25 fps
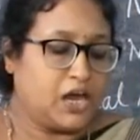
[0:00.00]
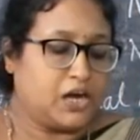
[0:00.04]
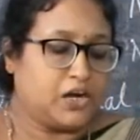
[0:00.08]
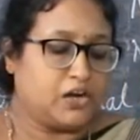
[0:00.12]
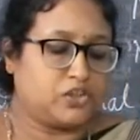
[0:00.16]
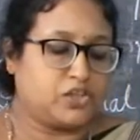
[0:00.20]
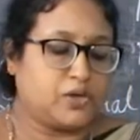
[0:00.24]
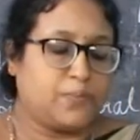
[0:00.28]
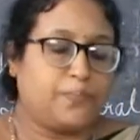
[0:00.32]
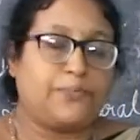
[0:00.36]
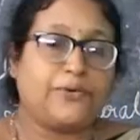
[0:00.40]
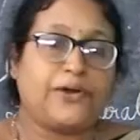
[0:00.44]

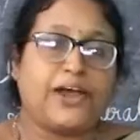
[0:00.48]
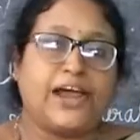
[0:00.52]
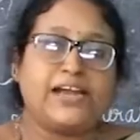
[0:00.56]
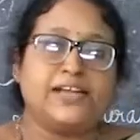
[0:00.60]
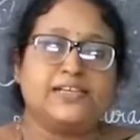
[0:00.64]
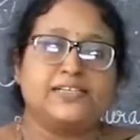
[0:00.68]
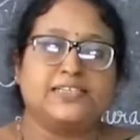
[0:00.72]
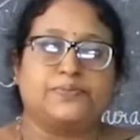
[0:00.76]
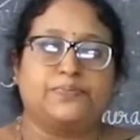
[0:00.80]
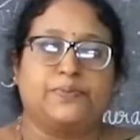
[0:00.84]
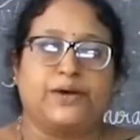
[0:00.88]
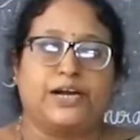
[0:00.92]
Now the brain
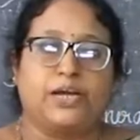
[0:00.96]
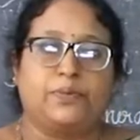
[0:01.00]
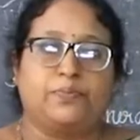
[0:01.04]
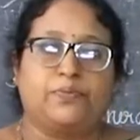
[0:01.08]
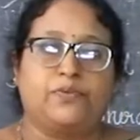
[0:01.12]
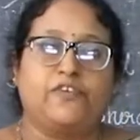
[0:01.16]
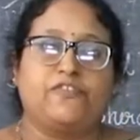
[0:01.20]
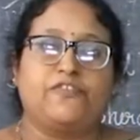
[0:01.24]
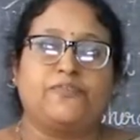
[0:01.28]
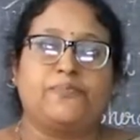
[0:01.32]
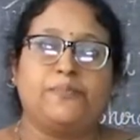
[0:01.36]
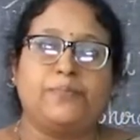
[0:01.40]
is made up
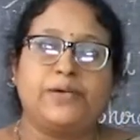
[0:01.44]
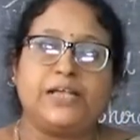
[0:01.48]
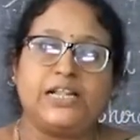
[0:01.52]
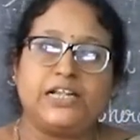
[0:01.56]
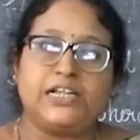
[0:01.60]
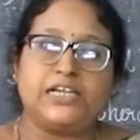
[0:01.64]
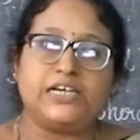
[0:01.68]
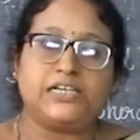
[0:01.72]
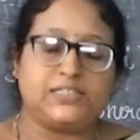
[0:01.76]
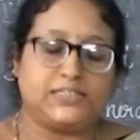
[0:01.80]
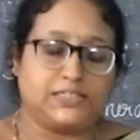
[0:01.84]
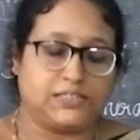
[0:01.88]
of
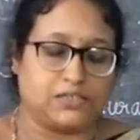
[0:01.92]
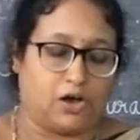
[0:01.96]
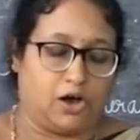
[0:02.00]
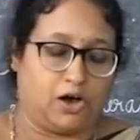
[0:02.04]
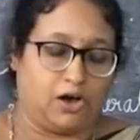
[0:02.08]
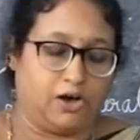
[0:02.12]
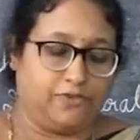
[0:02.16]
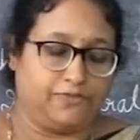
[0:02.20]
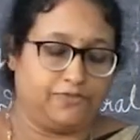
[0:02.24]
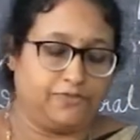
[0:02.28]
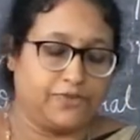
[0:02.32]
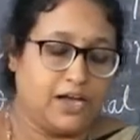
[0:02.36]
millions
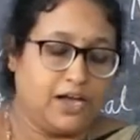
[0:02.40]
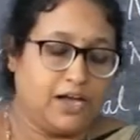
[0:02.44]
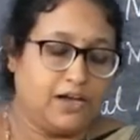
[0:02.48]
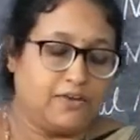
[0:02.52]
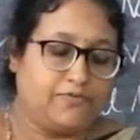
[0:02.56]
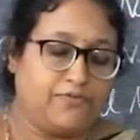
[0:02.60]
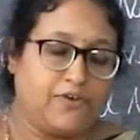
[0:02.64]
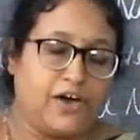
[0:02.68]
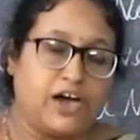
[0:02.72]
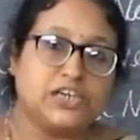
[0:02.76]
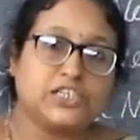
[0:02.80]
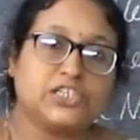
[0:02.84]

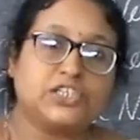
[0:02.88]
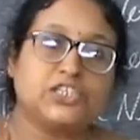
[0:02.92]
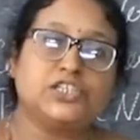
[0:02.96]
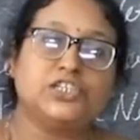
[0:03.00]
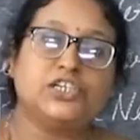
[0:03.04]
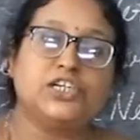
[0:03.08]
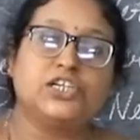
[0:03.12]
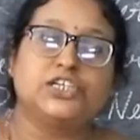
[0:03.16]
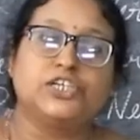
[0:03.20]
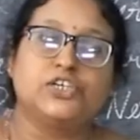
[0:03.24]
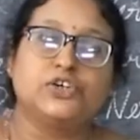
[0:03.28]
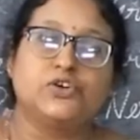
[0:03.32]
of
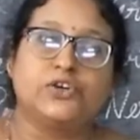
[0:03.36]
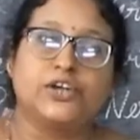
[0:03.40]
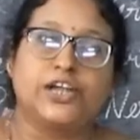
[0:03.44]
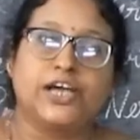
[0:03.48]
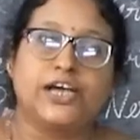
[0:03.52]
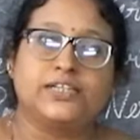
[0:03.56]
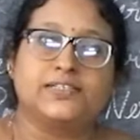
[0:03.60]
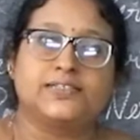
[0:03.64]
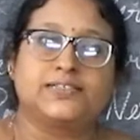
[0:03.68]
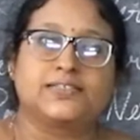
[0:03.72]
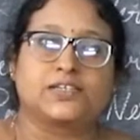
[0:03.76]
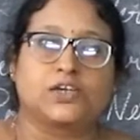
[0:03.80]
functional
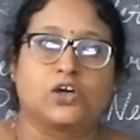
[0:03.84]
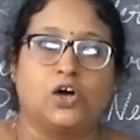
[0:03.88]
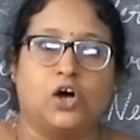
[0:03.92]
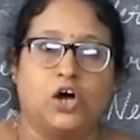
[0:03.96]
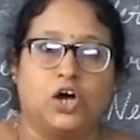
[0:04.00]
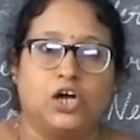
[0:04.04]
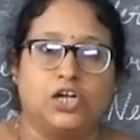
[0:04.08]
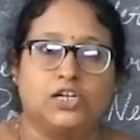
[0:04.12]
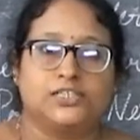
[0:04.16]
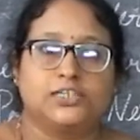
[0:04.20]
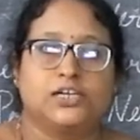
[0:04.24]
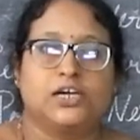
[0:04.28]
units
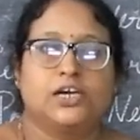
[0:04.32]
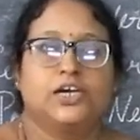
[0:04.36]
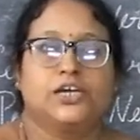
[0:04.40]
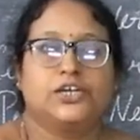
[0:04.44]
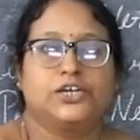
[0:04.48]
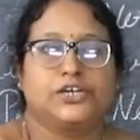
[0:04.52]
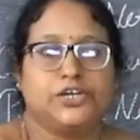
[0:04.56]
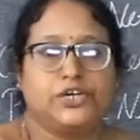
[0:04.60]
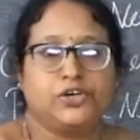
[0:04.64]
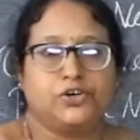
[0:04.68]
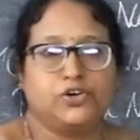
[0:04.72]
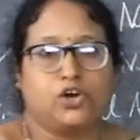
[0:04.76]
called
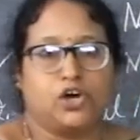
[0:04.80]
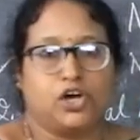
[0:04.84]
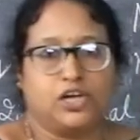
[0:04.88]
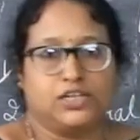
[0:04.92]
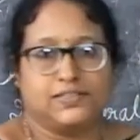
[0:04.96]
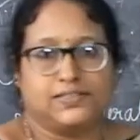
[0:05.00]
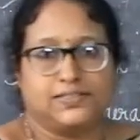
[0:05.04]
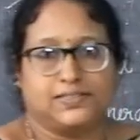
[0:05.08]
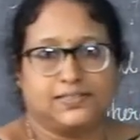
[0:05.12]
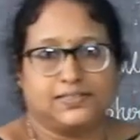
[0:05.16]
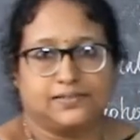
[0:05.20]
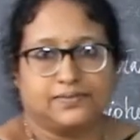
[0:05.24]

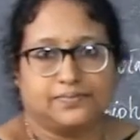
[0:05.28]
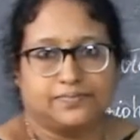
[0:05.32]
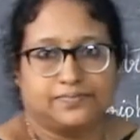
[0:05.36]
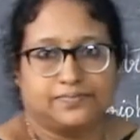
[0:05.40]
neurons.